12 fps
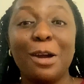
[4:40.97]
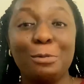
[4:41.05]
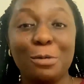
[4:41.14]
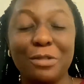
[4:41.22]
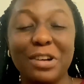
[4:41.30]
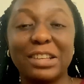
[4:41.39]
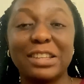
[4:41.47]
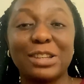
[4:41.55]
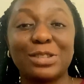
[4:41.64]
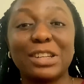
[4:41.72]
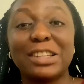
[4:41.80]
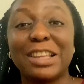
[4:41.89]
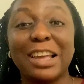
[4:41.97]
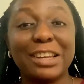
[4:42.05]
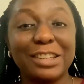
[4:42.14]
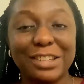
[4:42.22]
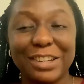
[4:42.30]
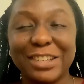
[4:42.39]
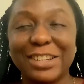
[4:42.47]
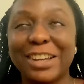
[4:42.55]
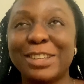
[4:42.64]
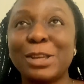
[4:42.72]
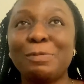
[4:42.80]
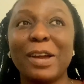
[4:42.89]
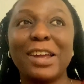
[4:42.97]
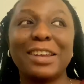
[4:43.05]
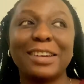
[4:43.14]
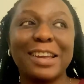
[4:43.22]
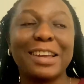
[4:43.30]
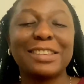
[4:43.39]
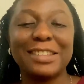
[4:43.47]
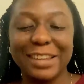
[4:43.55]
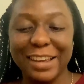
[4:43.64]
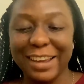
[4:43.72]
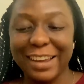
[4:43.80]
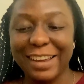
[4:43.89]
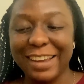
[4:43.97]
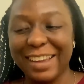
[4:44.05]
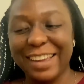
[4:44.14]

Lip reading: Wura is actually telling Jeje. So in my head, I'm like, see,